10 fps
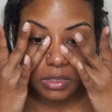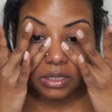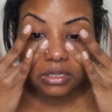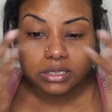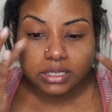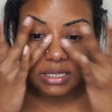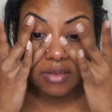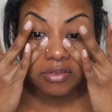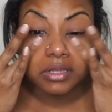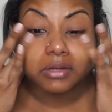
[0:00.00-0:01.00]
It does have
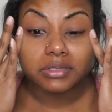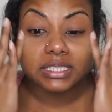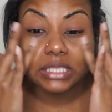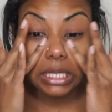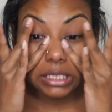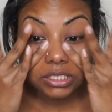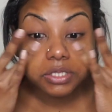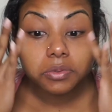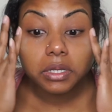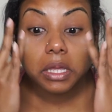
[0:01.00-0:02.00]
a little scent
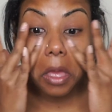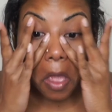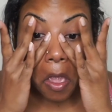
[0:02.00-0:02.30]
to it.